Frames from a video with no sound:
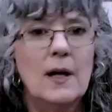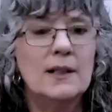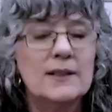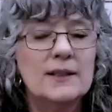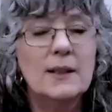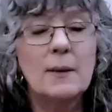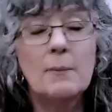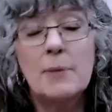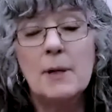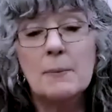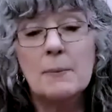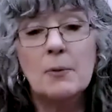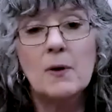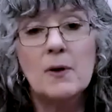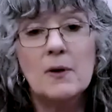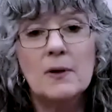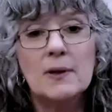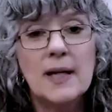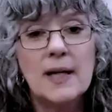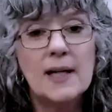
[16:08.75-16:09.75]
some
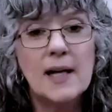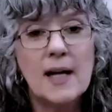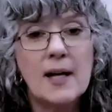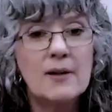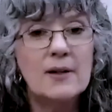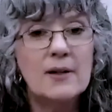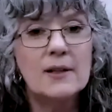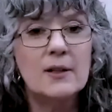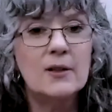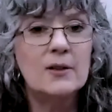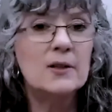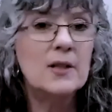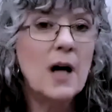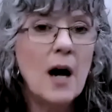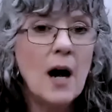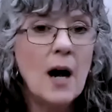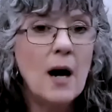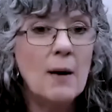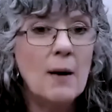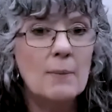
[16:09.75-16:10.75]
people lay down in their
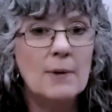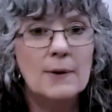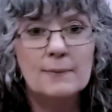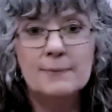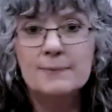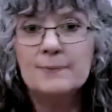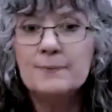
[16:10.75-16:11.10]
tub.